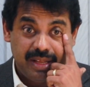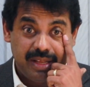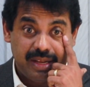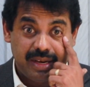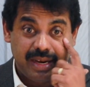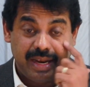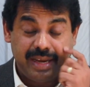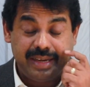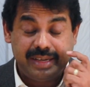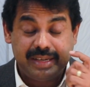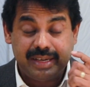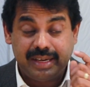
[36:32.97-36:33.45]

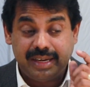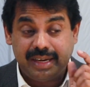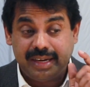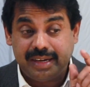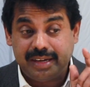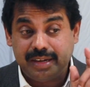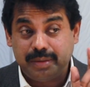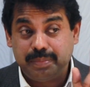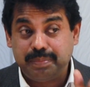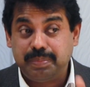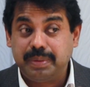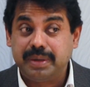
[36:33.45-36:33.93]
write a
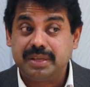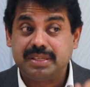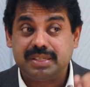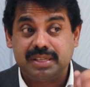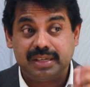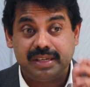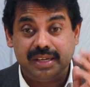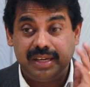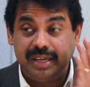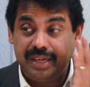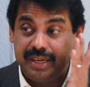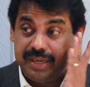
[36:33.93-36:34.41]
letter
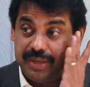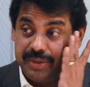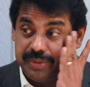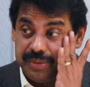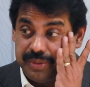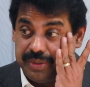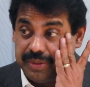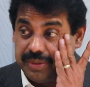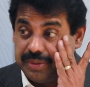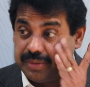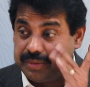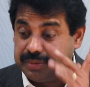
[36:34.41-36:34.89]
personally to
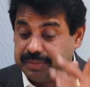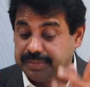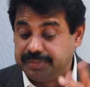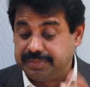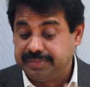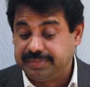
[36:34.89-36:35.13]
you,